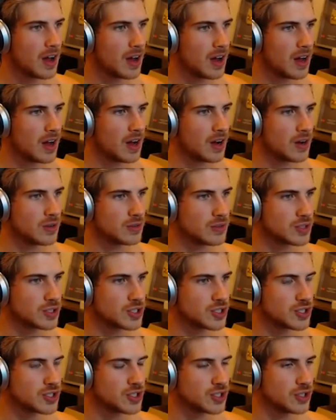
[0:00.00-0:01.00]
Oh,
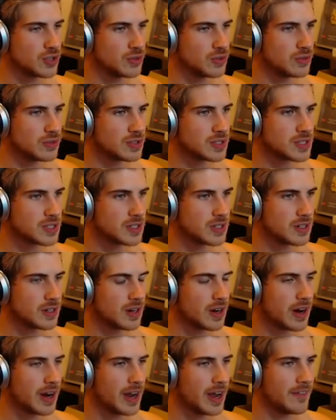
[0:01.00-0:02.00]
shoot.
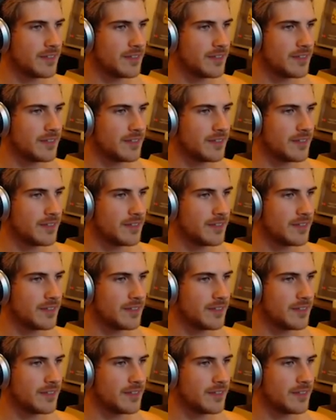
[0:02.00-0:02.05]
All right,